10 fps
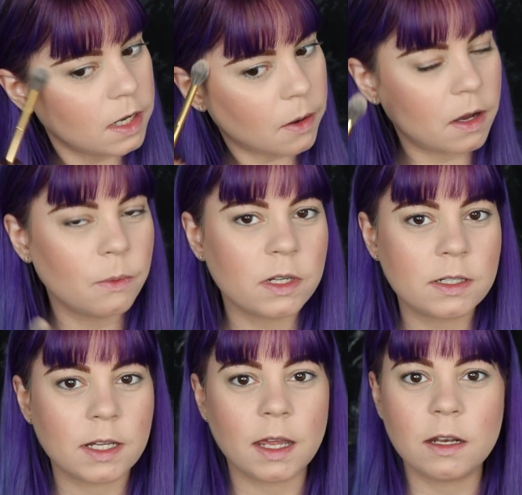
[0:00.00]
Now I will
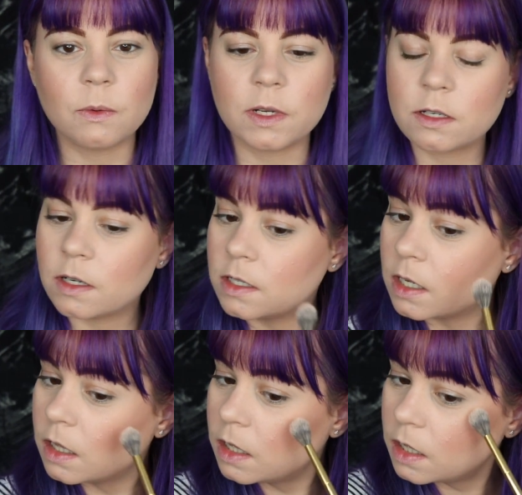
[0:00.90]
say in the winter it's
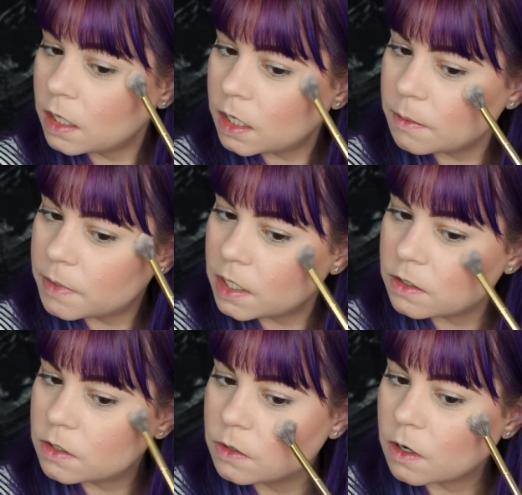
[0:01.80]
a little
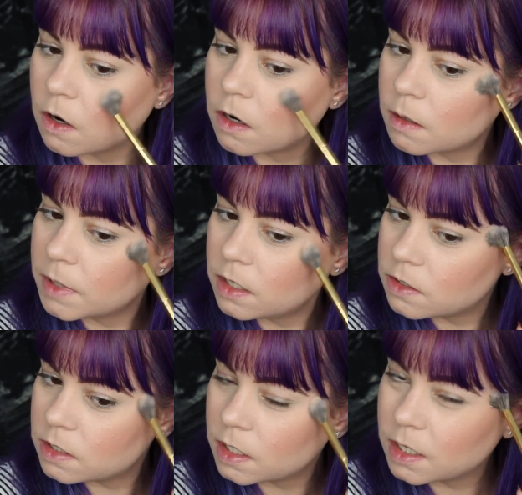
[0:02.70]
bit too dark on me,
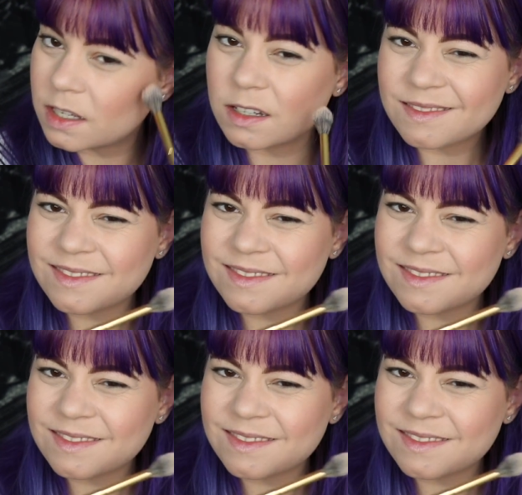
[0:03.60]
just like